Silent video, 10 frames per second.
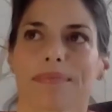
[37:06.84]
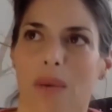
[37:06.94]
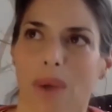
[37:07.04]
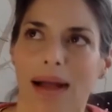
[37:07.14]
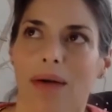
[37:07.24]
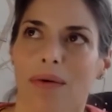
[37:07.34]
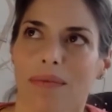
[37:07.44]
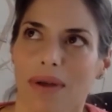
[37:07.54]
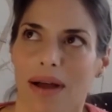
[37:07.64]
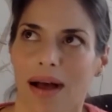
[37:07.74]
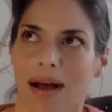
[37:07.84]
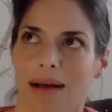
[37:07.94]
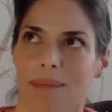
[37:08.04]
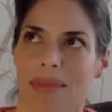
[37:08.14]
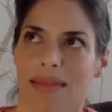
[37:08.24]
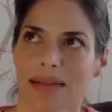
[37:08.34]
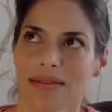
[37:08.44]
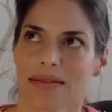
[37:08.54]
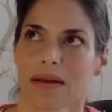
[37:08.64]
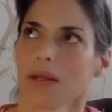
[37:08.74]
Wow.
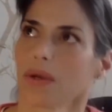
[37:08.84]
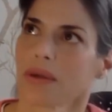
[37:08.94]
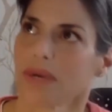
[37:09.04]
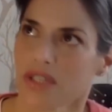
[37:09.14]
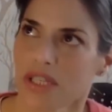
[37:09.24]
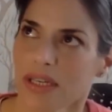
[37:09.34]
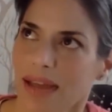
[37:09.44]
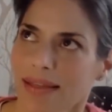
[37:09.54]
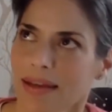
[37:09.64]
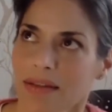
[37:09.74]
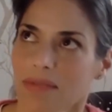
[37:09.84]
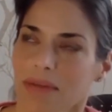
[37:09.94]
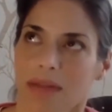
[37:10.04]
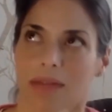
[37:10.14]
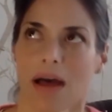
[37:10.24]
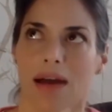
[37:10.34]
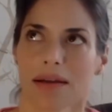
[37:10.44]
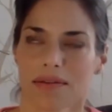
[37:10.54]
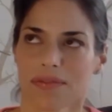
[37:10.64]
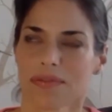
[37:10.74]
That's a loaded question. I think a lot
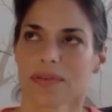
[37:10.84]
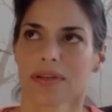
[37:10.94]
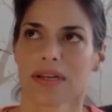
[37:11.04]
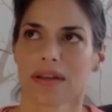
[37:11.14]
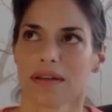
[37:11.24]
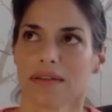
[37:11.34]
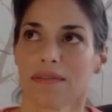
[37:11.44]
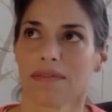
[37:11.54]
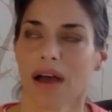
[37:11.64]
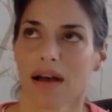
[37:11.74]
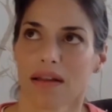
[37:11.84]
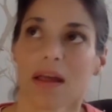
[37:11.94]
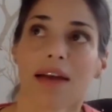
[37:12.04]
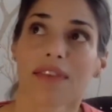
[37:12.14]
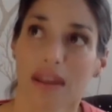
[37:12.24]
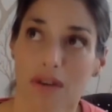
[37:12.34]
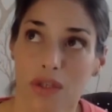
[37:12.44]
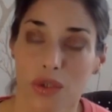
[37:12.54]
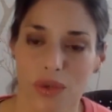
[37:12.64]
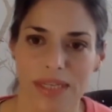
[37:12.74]
of
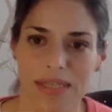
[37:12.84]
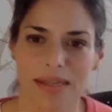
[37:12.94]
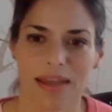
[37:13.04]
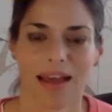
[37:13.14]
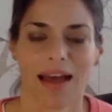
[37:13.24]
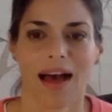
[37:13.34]
character traits.